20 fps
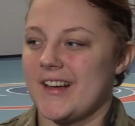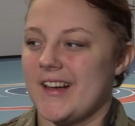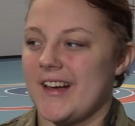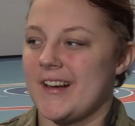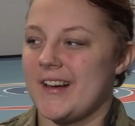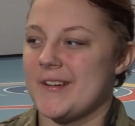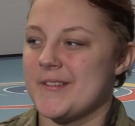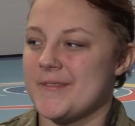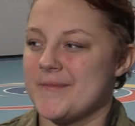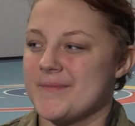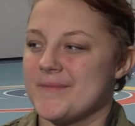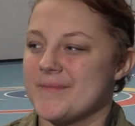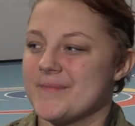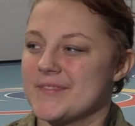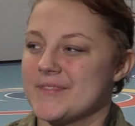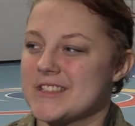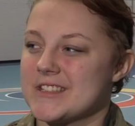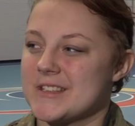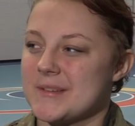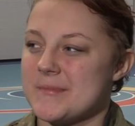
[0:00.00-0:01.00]

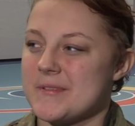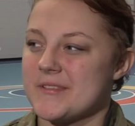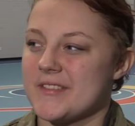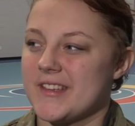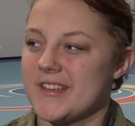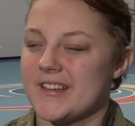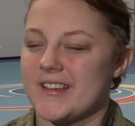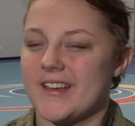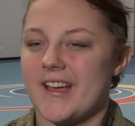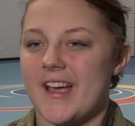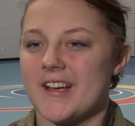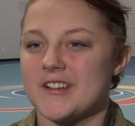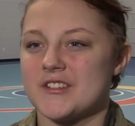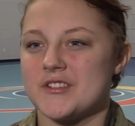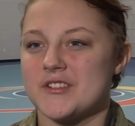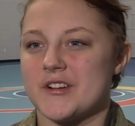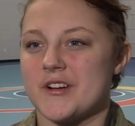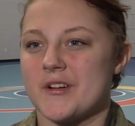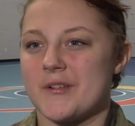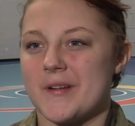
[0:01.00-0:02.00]
um, some of the
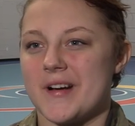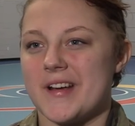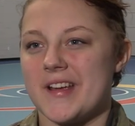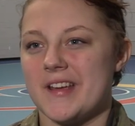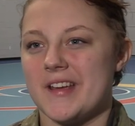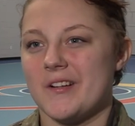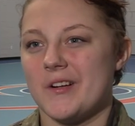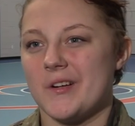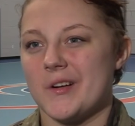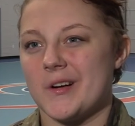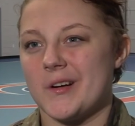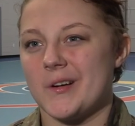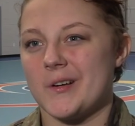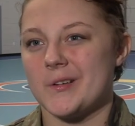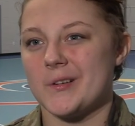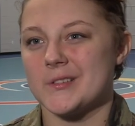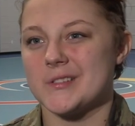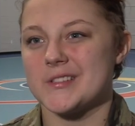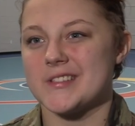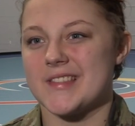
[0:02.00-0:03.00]

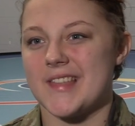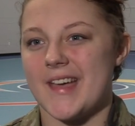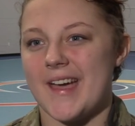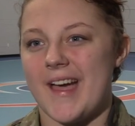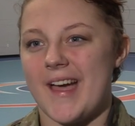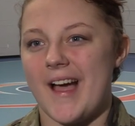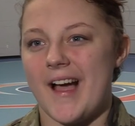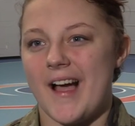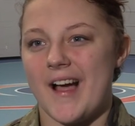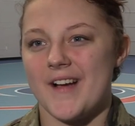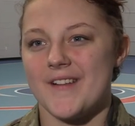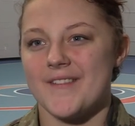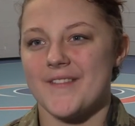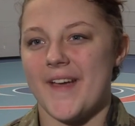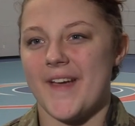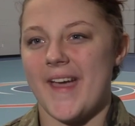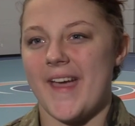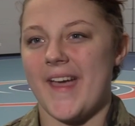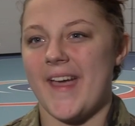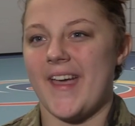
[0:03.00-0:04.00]
extracurriculars they
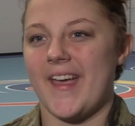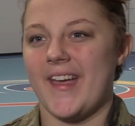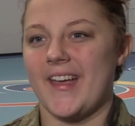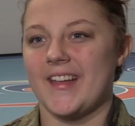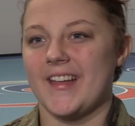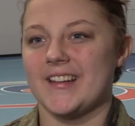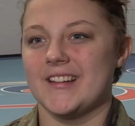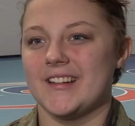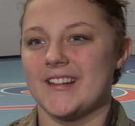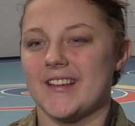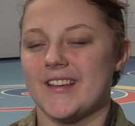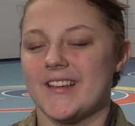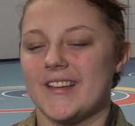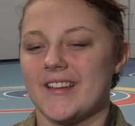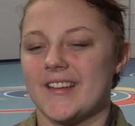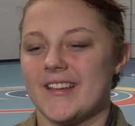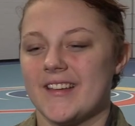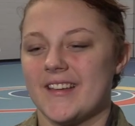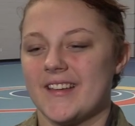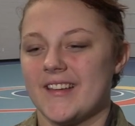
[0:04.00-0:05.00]
have, and
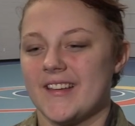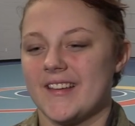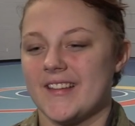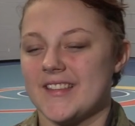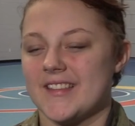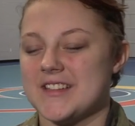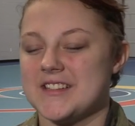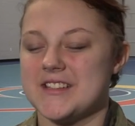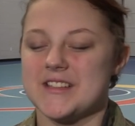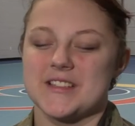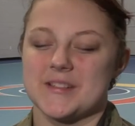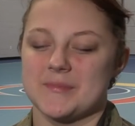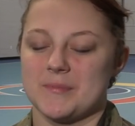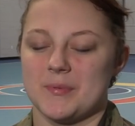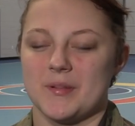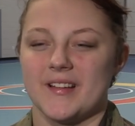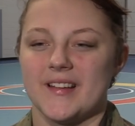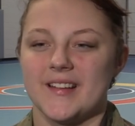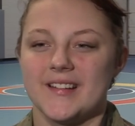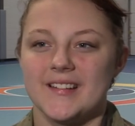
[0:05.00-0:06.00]
the
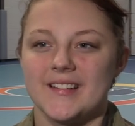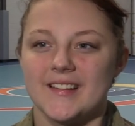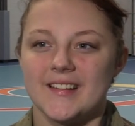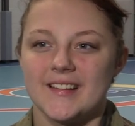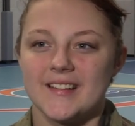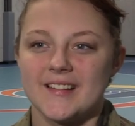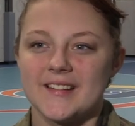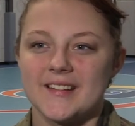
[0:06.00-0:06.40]
discipline.